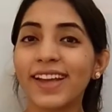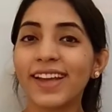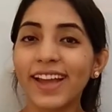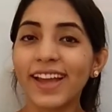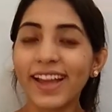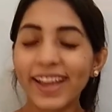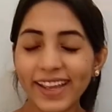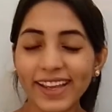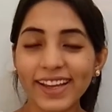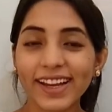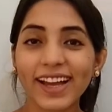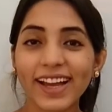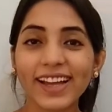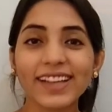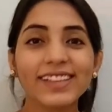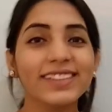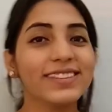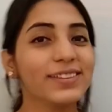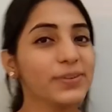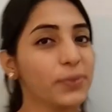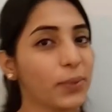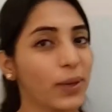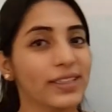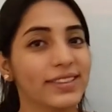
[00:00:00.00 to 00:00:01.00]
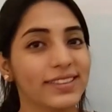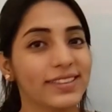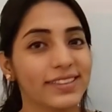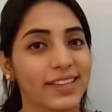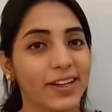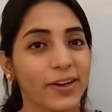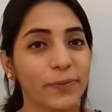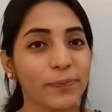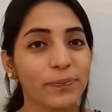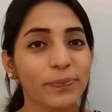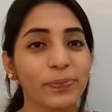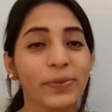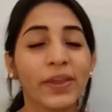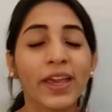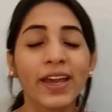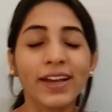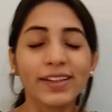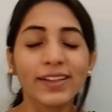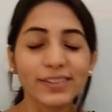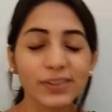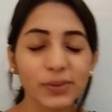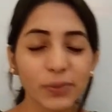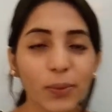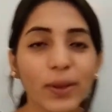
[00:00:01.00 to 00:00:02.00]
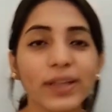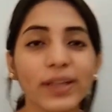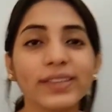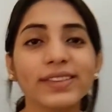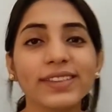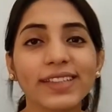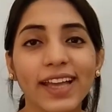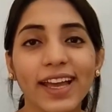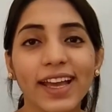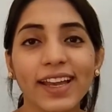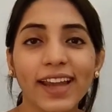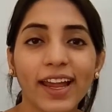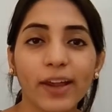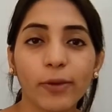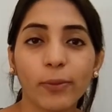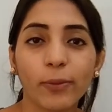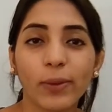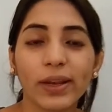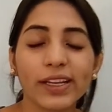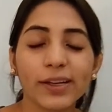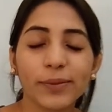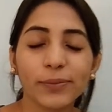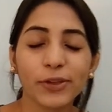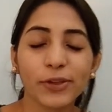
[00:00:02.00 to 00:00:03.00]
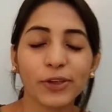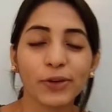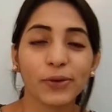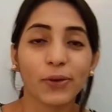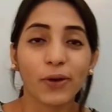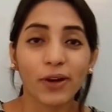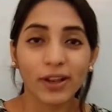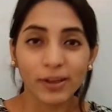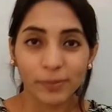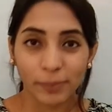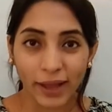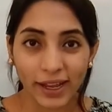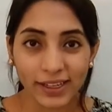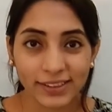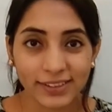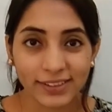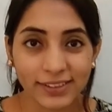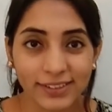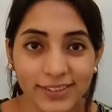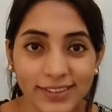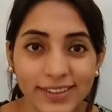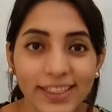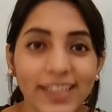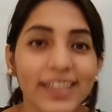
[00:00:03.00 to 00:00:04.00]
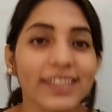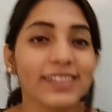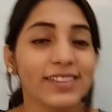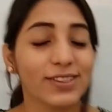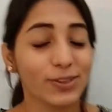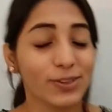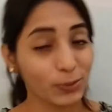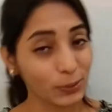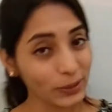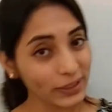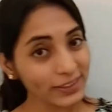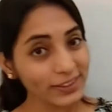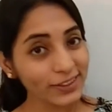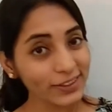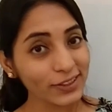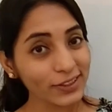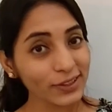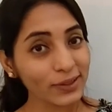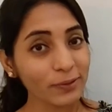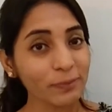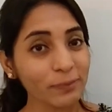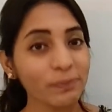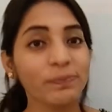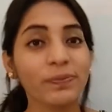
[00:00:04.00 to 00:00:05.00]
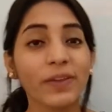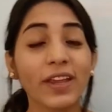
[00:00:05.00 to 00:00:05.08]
Hey guys, what's up? So once again I welcome you all back to today's video.